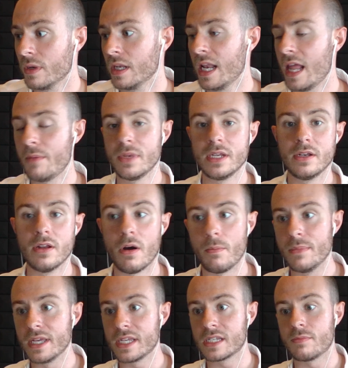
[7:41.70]
Let me not
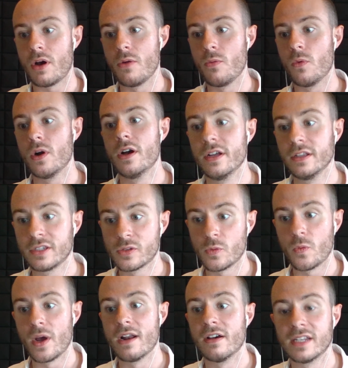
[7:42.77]
mix my words
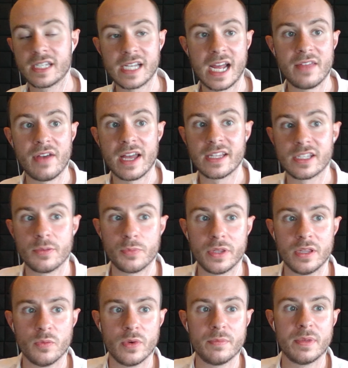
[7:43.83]
when I say that. It's
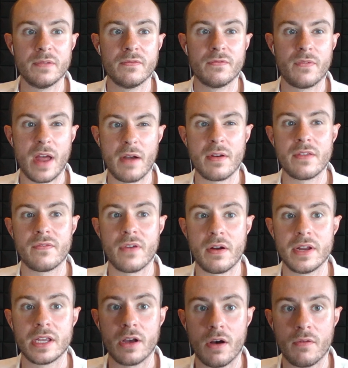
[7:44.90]
something that we've been very,
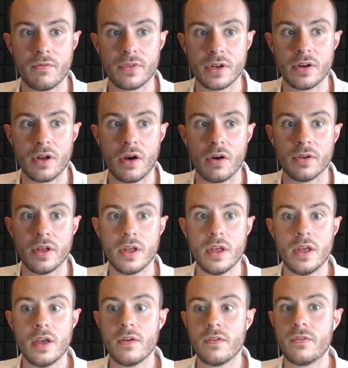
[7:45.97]
very confident on
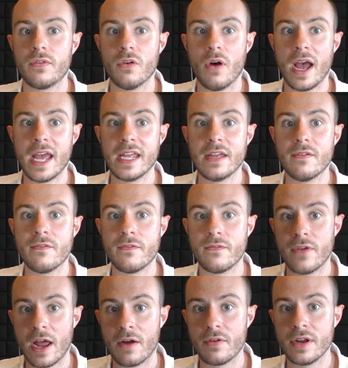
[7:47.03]
for a
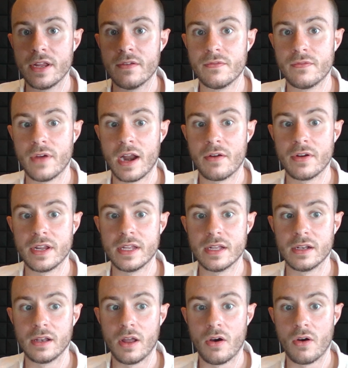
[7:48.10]
very, very
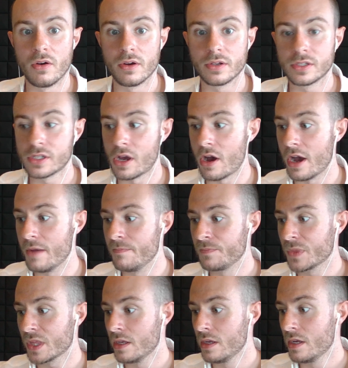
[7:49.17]
long time.
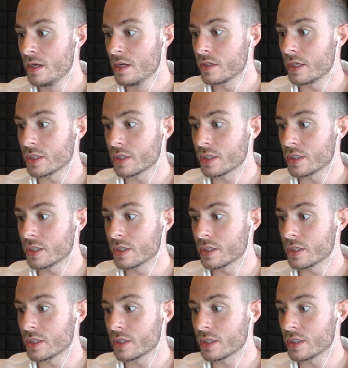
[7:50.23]
So to